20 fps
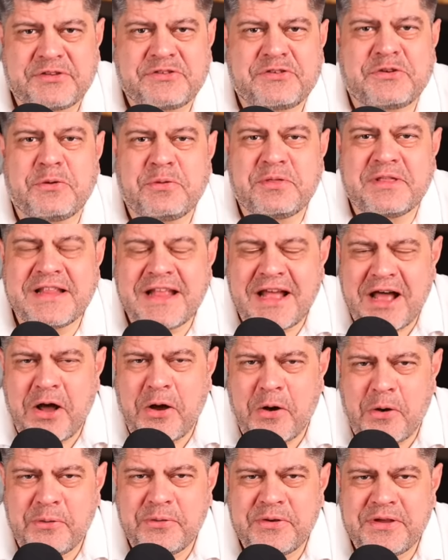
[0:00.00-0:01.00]
So
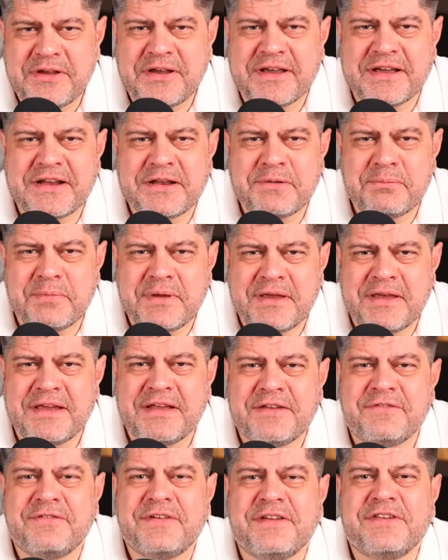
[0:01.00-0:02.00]
now you're gonna be
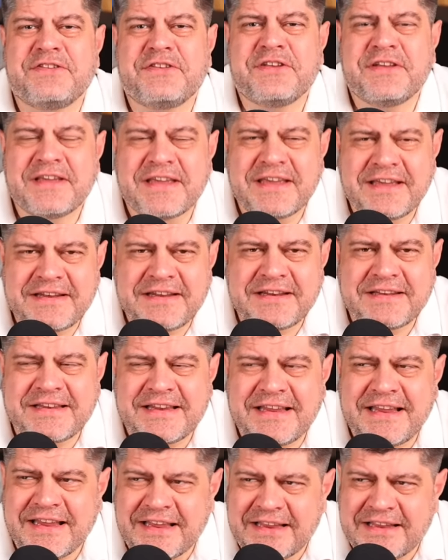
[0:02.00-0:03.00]
investigated
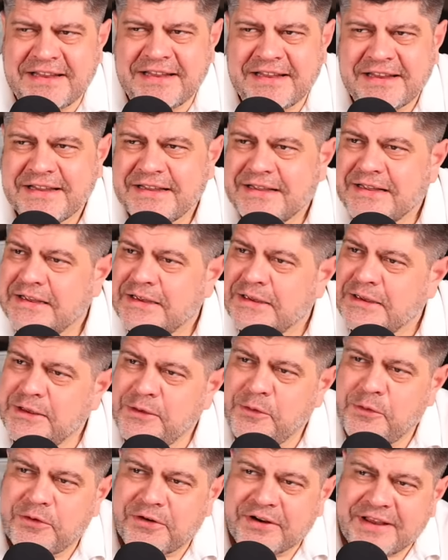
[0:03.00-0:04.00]
and
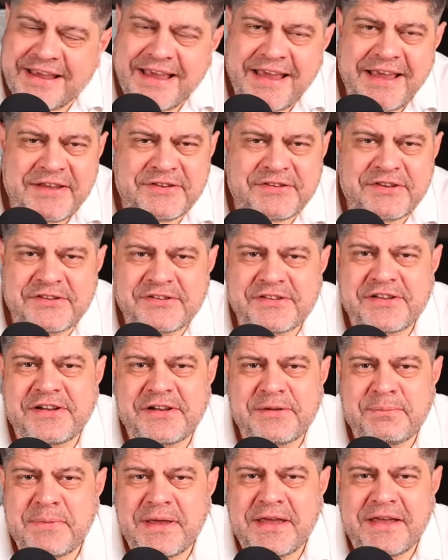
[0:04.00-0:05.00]
your case is
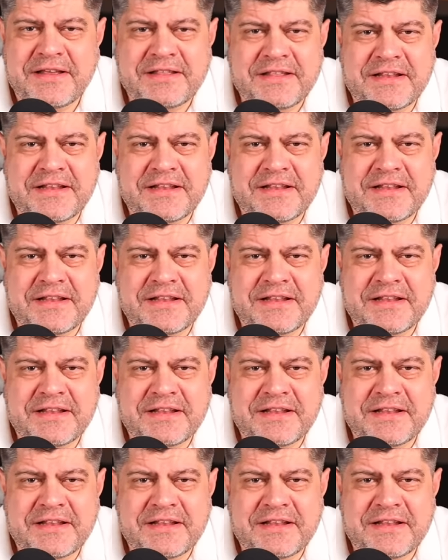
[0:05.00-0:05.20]
gonna make the